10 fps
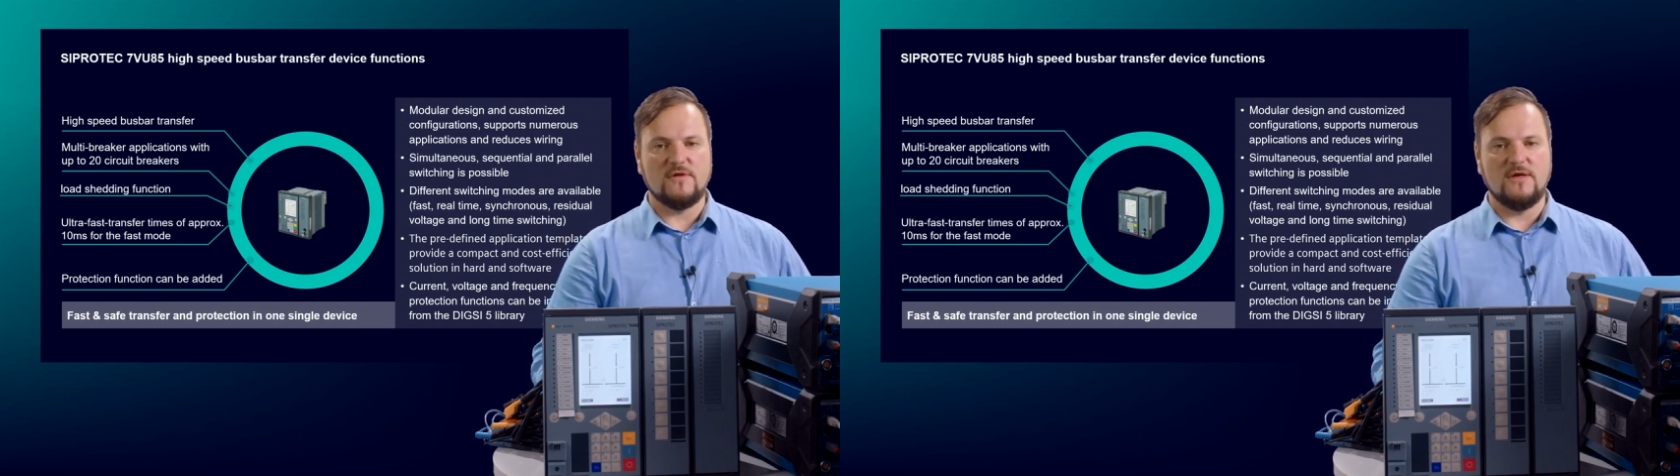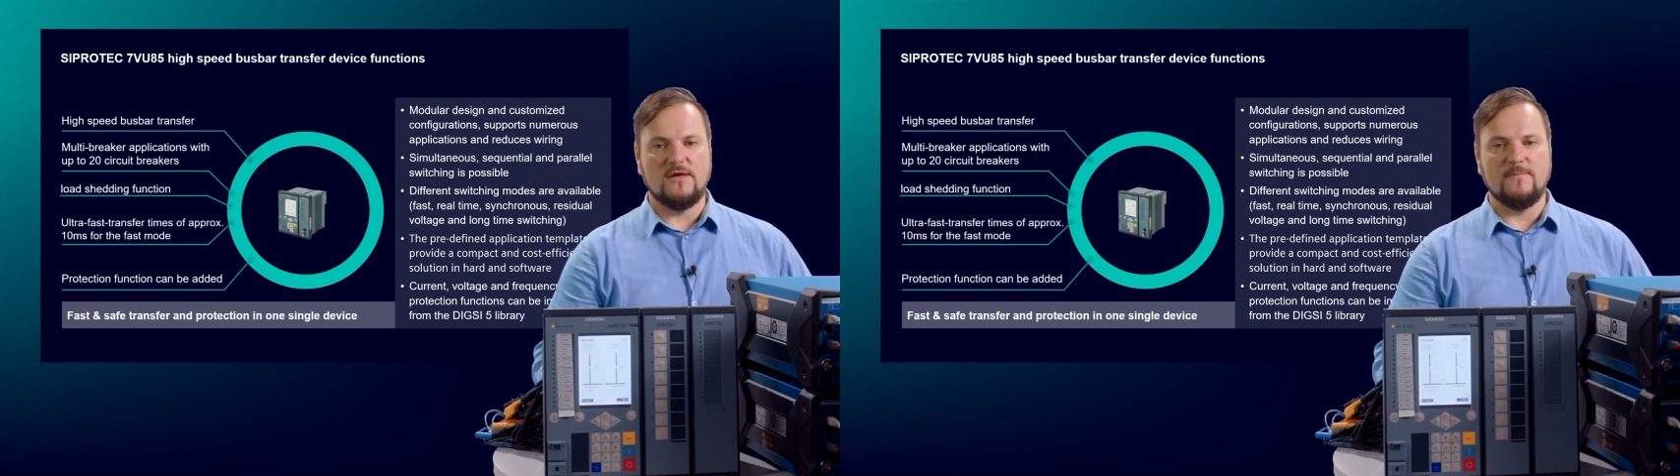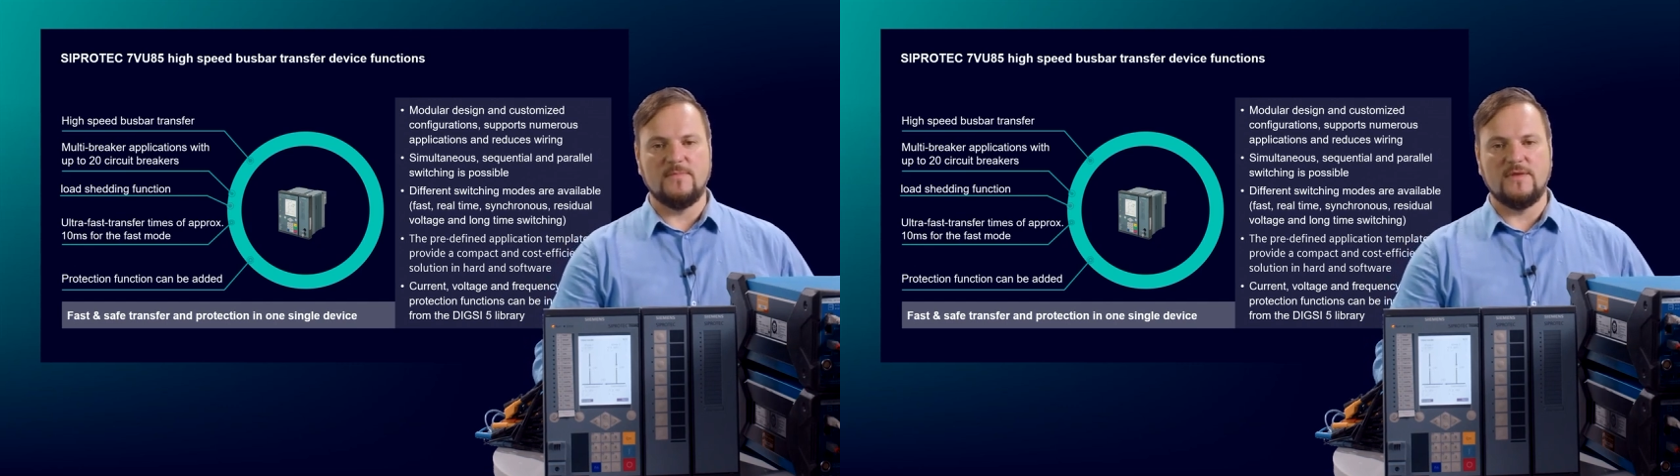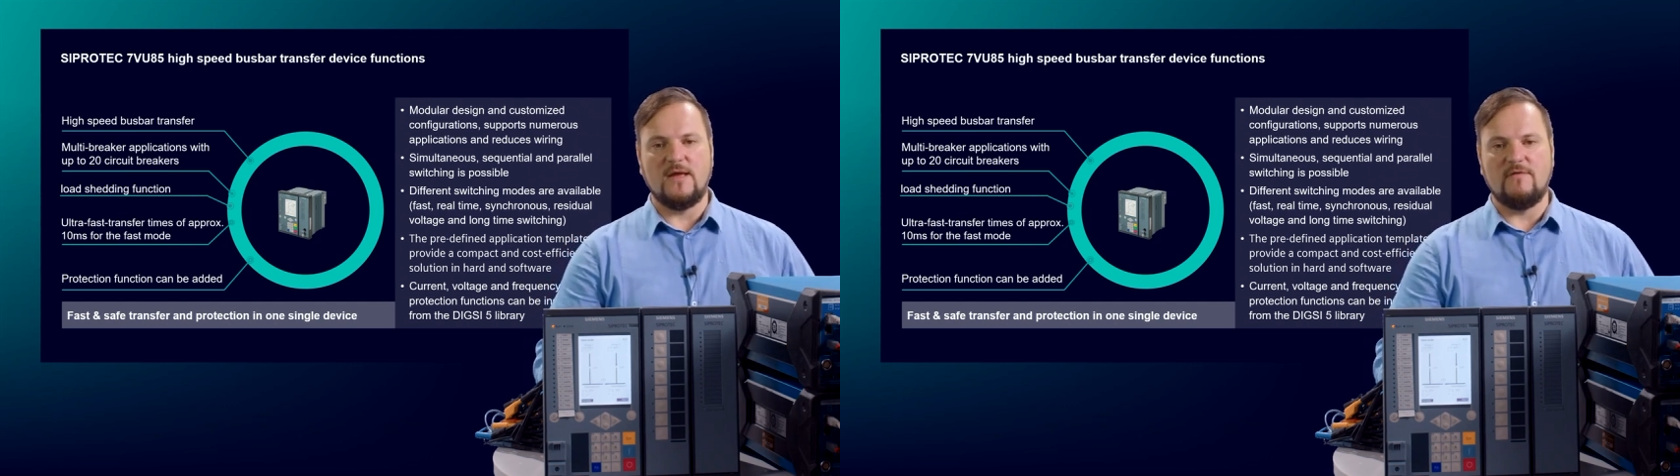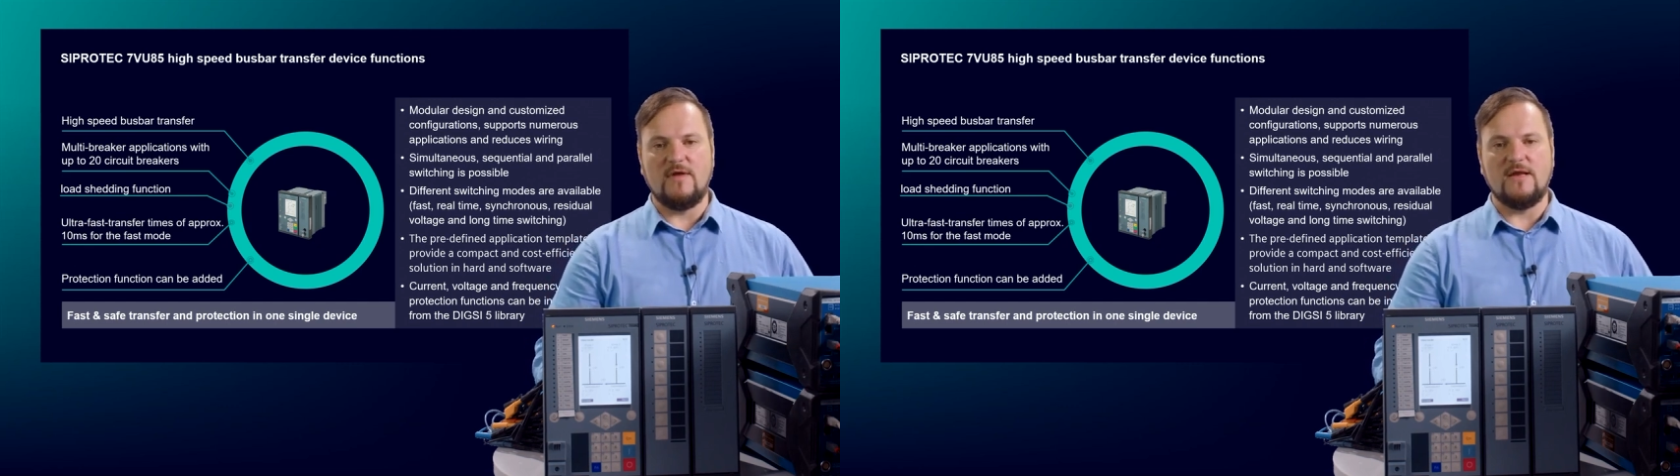
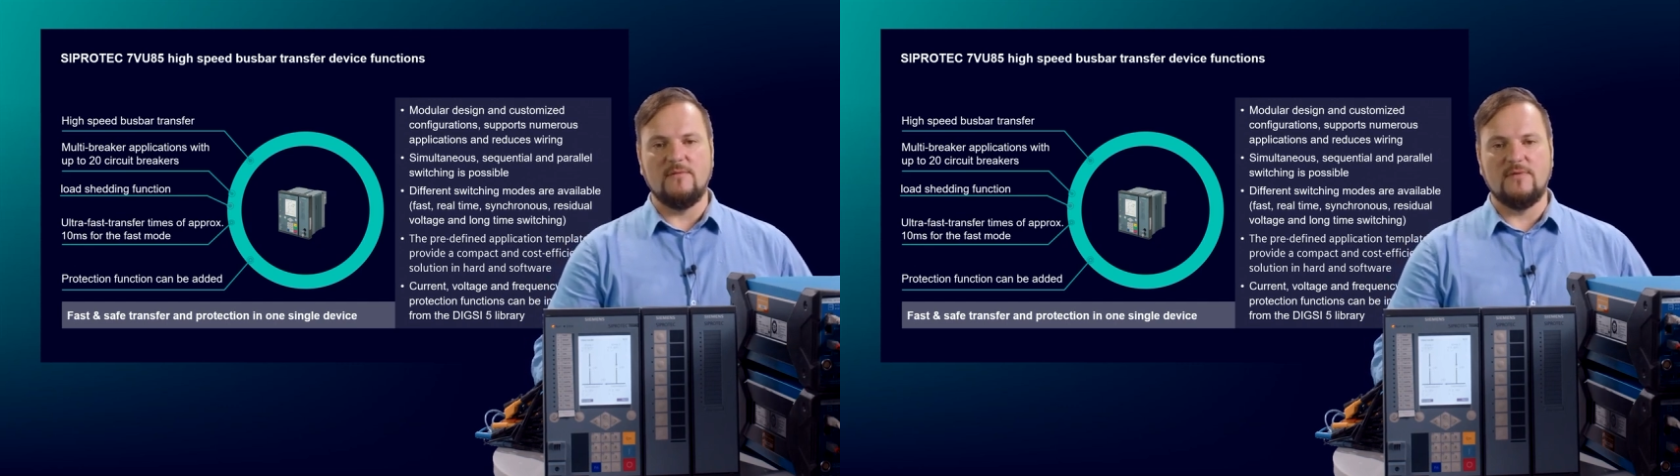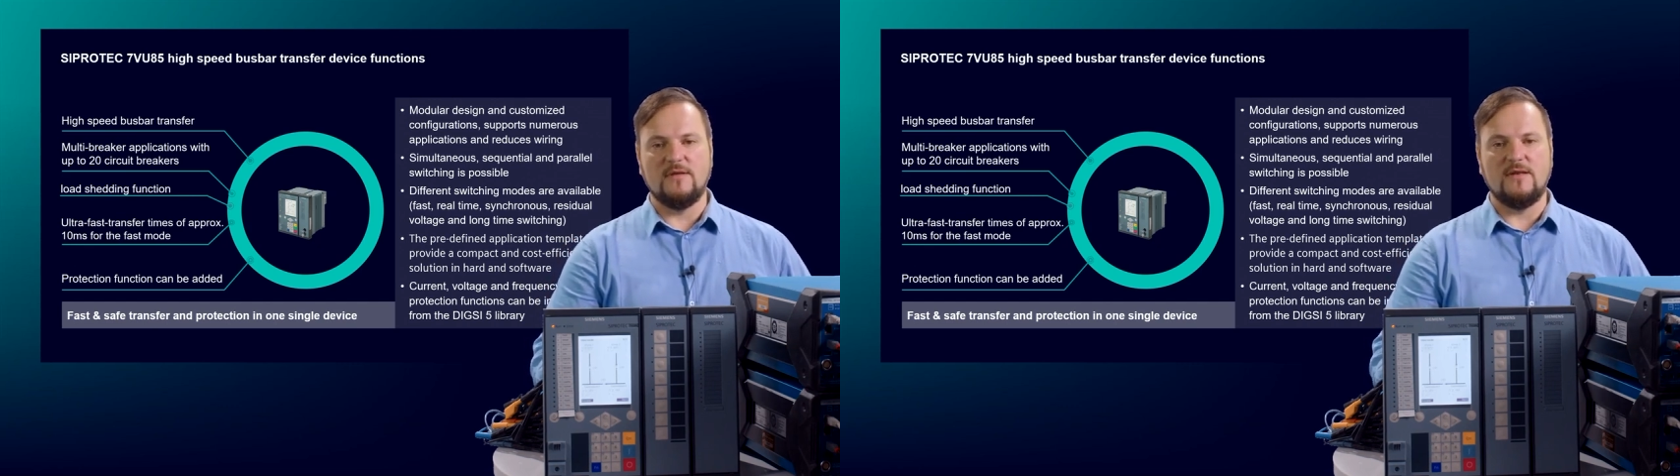available,